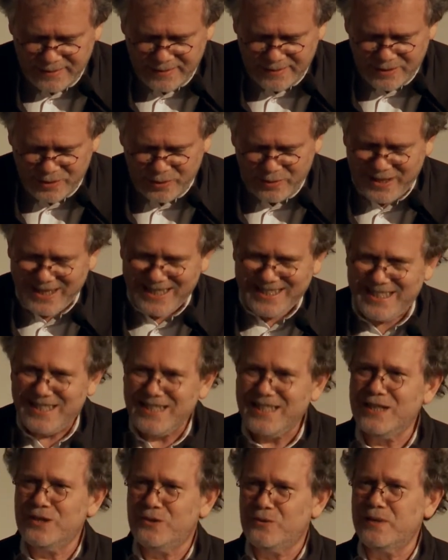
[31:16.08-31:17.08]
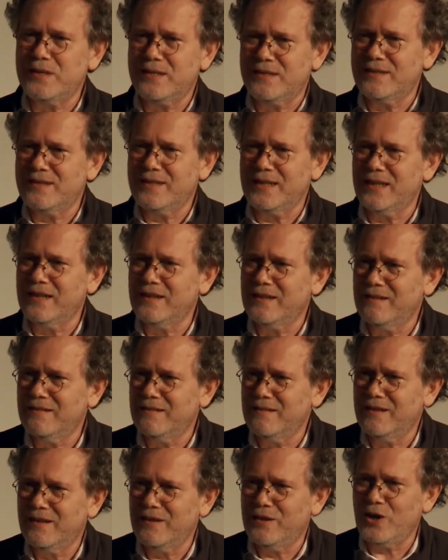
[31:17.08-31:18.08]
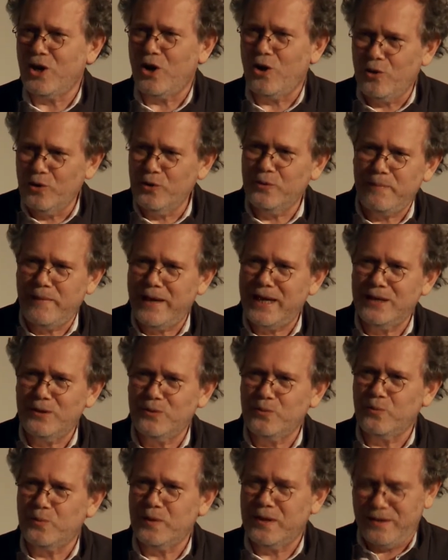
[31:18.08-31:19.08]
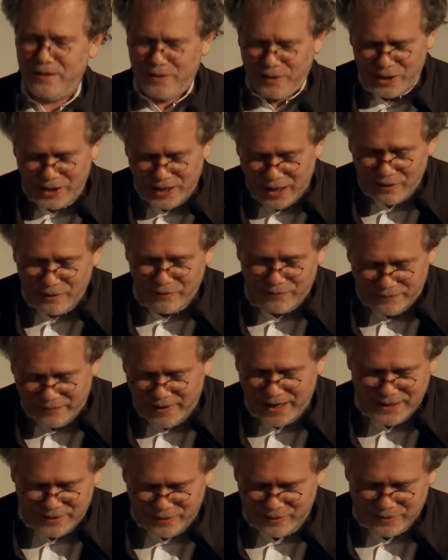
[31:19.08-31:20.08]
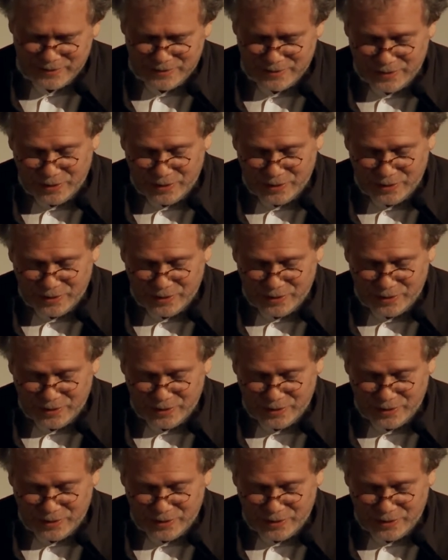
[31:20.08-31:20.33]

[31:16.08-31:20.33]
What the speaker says: So this is interesting, the old man with the young fighters.